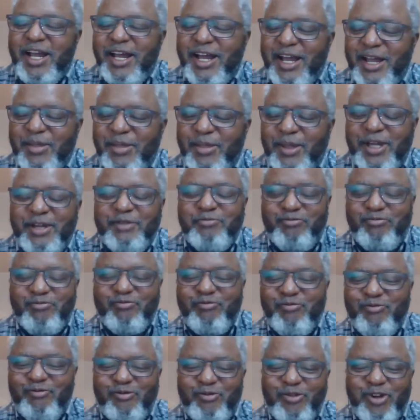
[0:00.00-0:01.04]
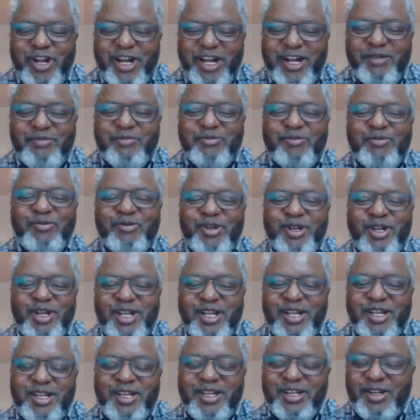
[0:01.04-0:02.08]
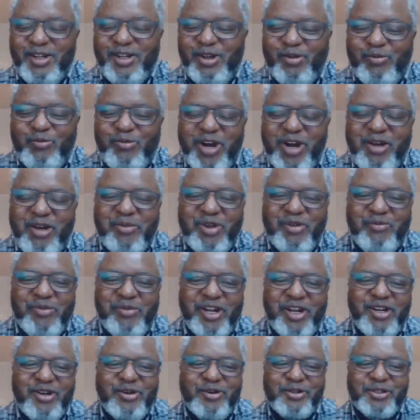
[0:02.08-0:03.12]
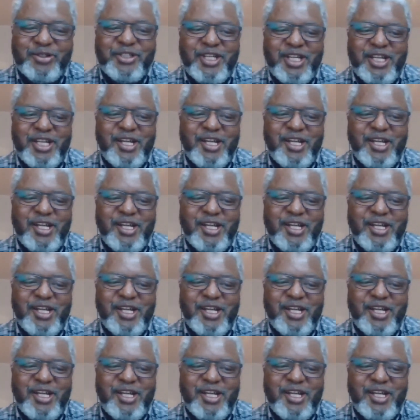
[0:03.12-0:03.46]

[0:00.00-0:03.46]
And then we have Mohammed Bello's